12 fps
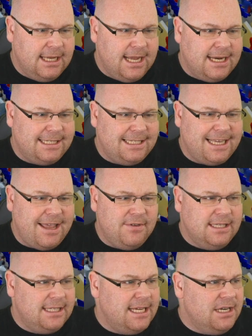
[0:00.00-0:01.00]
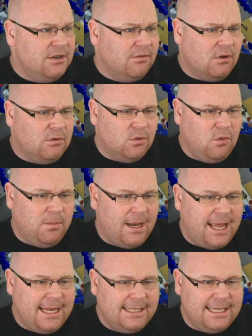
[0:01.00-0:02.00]
and a 17-year-old all
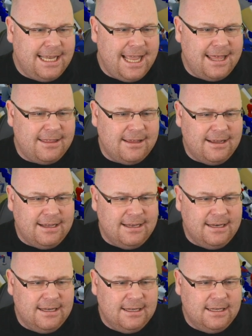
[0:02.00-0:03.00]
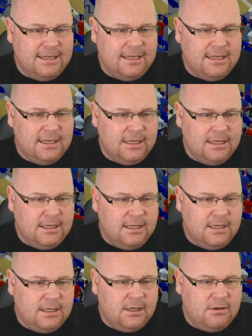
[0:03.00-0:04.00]
playing together. And
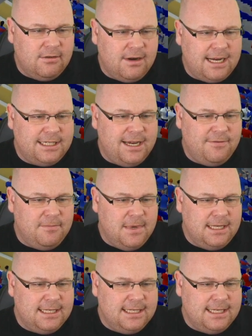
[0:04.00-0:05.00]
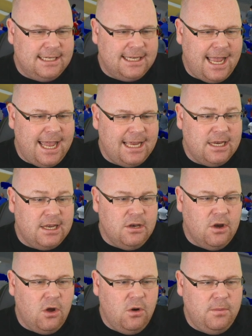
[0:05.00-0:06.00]
Grachev misses his header.
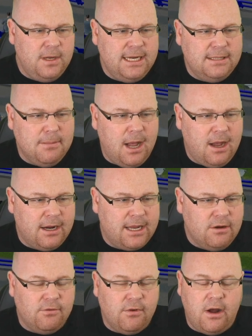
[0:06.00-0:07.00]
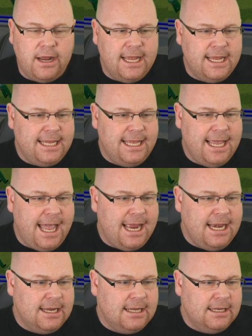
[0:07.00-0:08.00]
Nobody's marking right
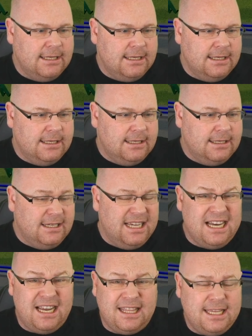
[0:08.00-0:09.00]
again. And I